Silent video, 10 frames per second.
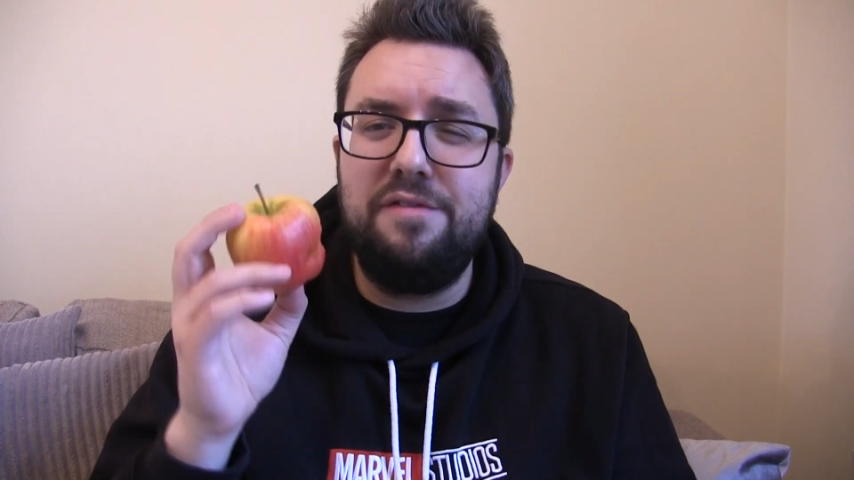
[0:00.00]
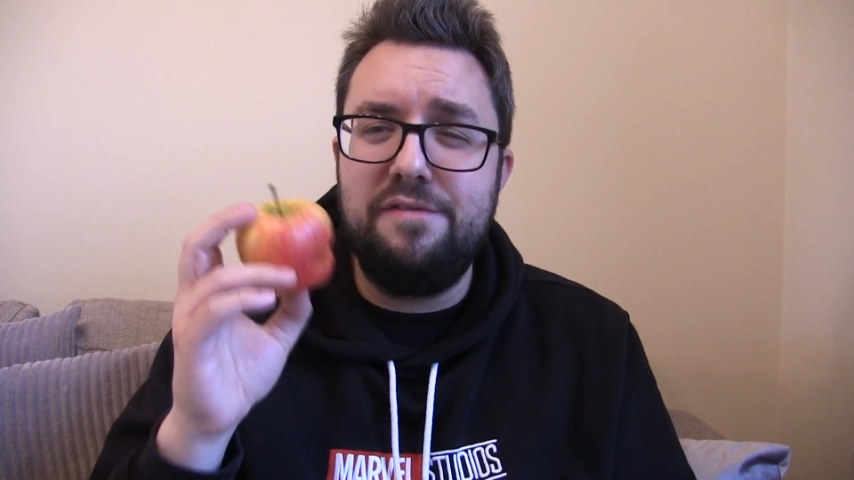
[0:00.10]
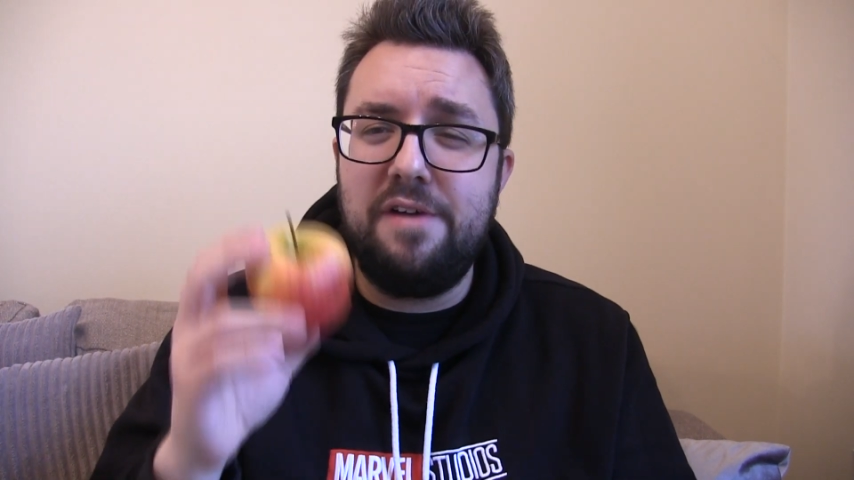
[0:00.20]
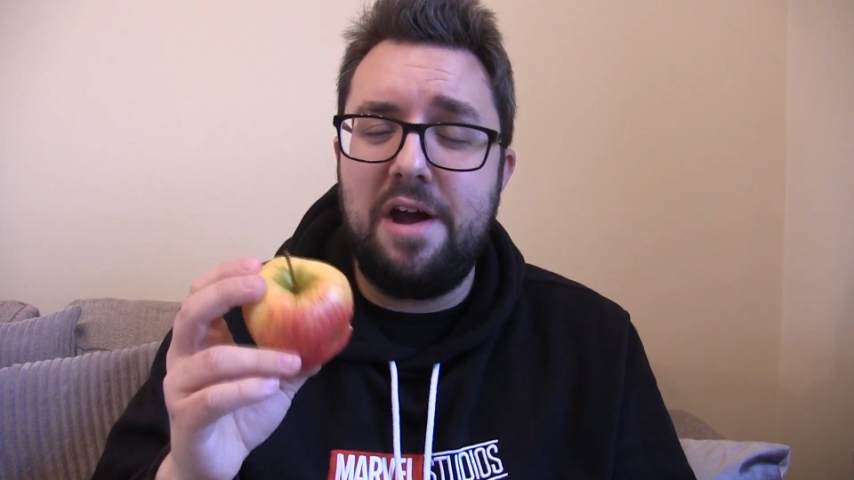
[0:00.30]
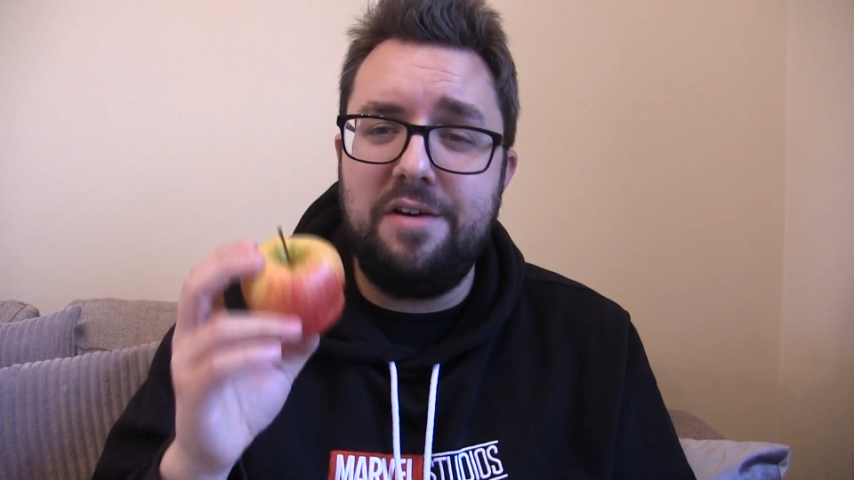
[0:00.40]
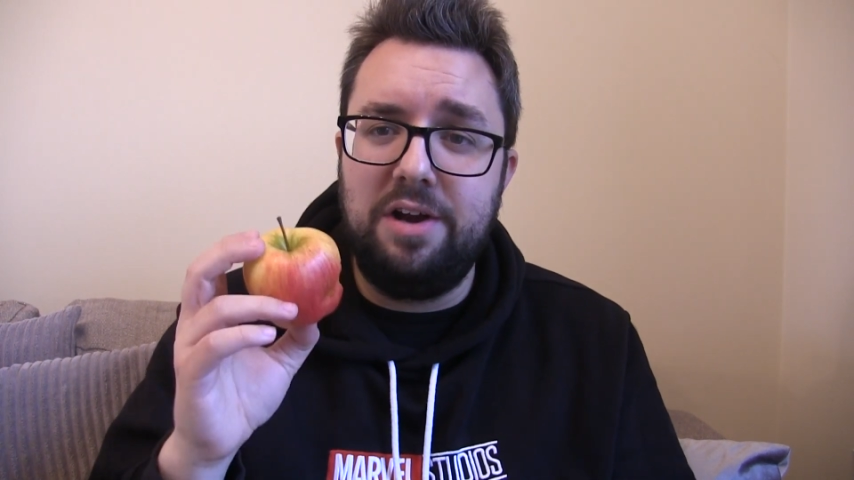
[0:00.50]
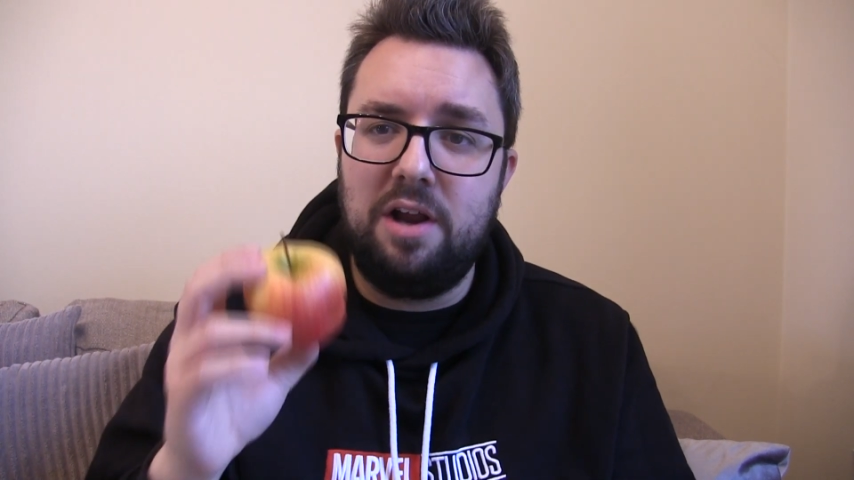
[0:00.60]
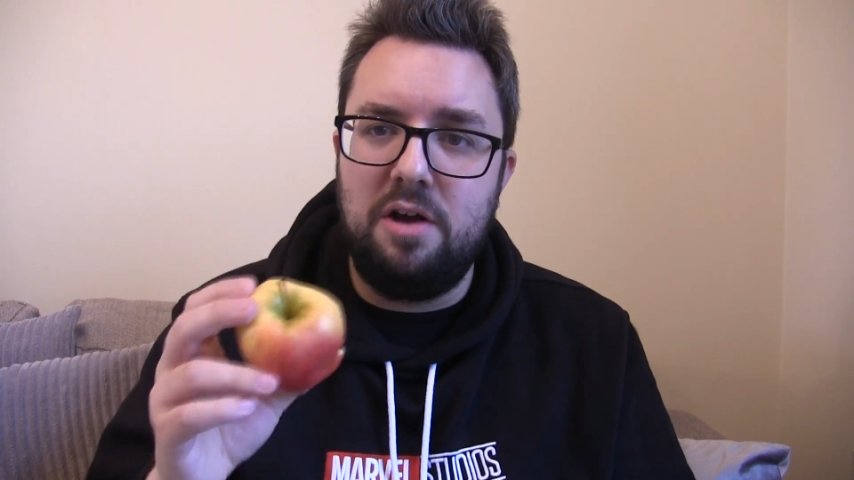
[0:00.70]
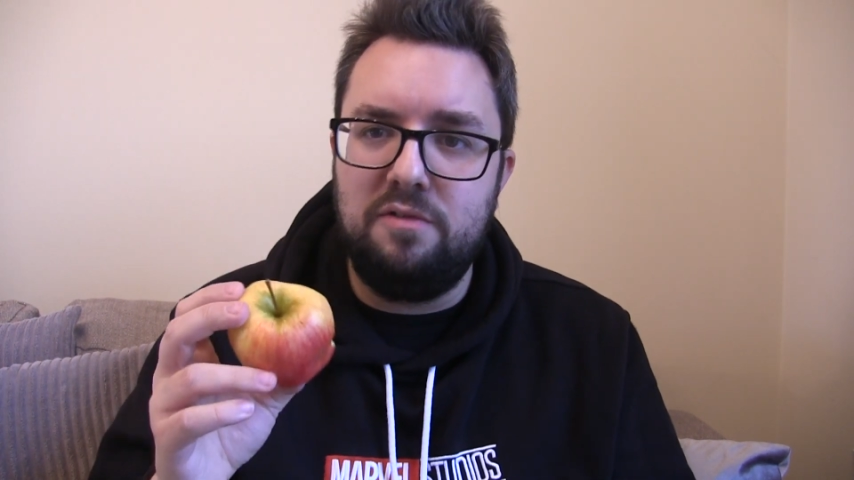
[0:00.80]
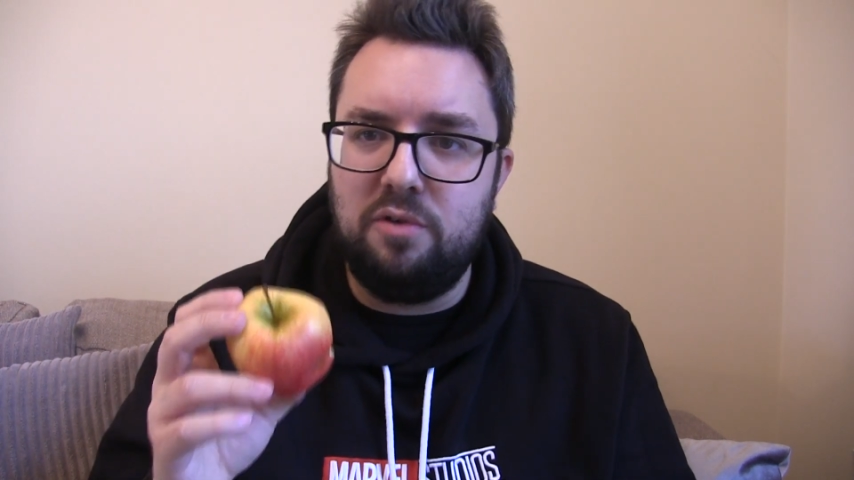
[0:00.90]
very
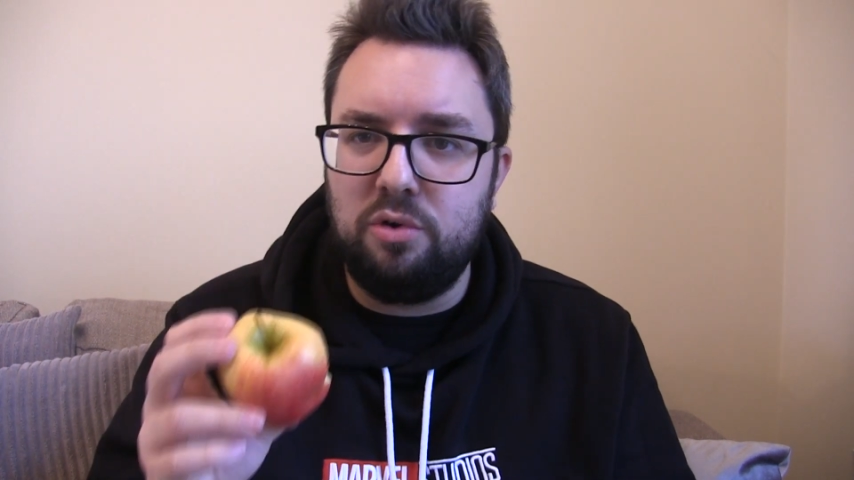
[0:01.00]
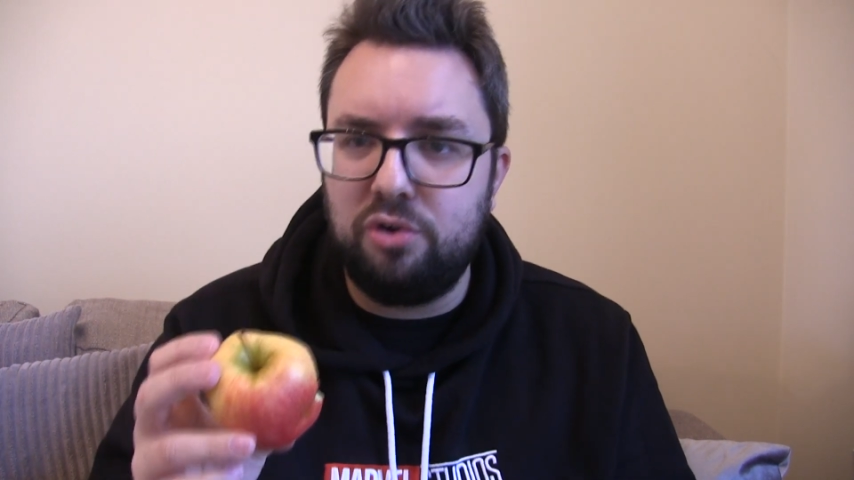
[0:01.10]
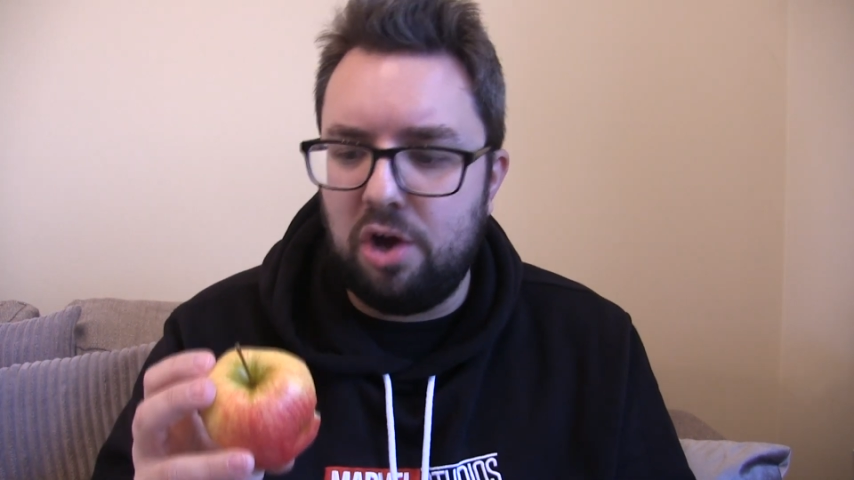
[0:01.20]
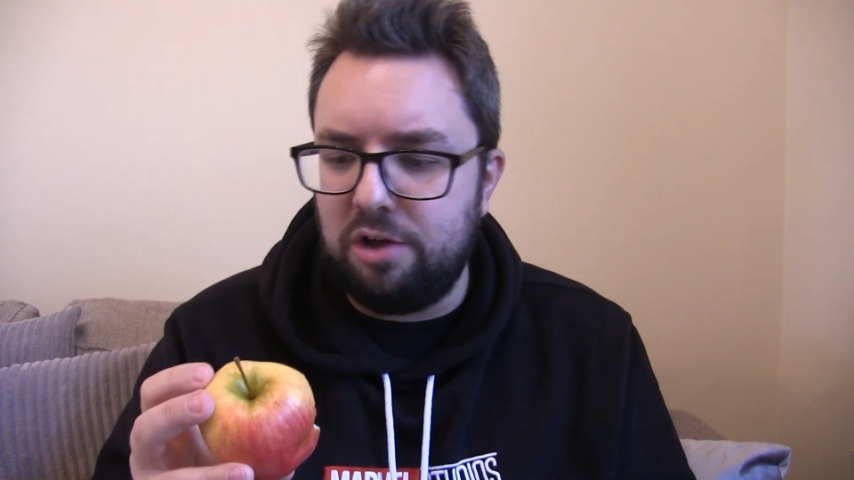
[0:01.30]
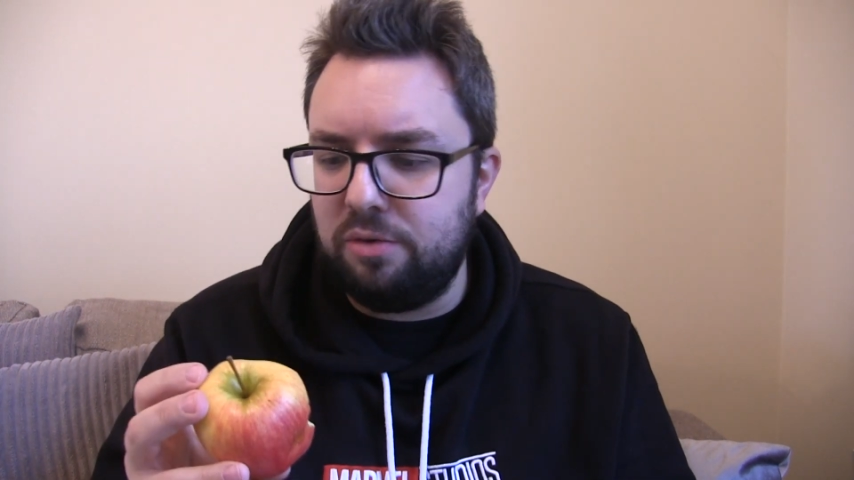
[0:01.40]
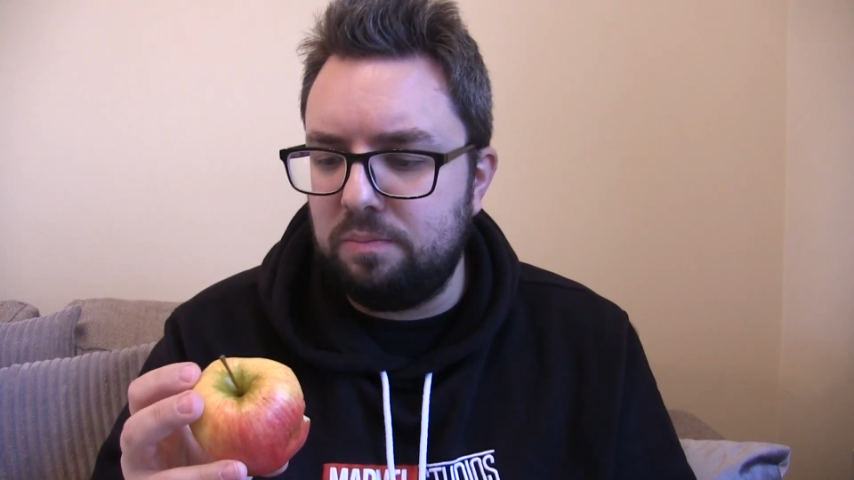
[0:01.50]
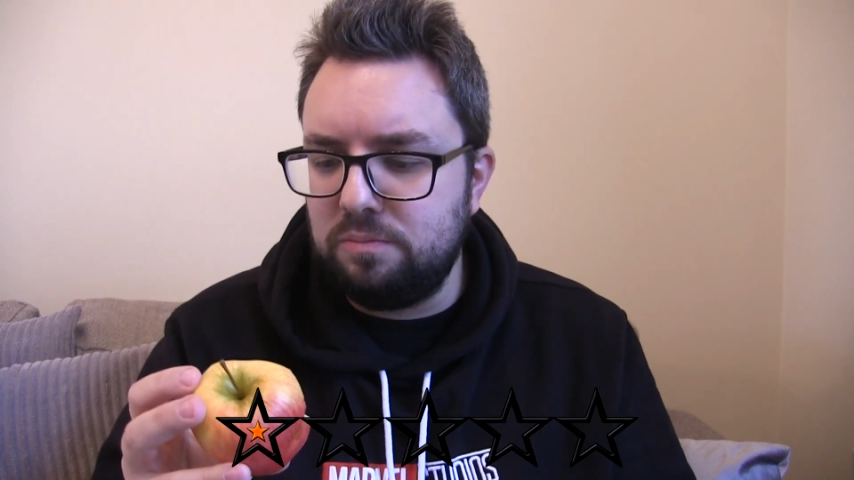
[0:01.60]
low 4 stars.